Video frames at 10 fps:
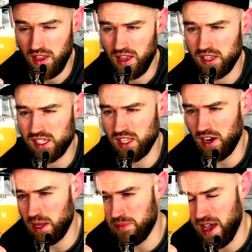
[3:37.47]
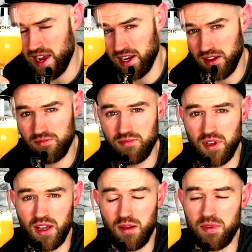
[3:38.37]
slightly paler
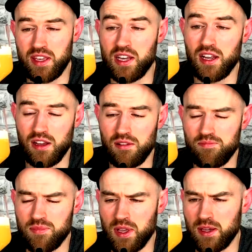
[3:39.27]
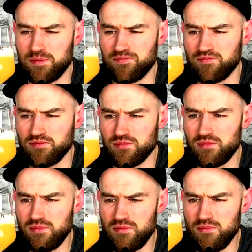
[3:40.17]
in colour,
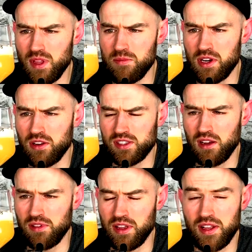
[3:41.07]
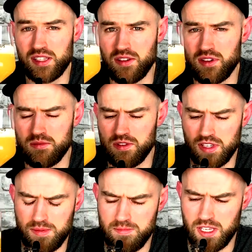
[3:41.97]
but it looks lovely. Let's give it a bit
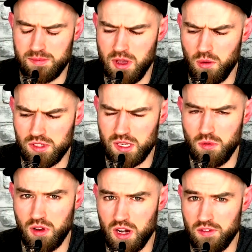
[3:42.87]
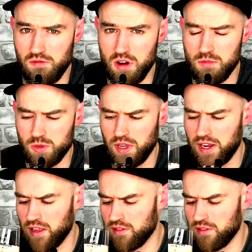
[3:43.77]
of a smell. We'll see what kind of aromas we're getting.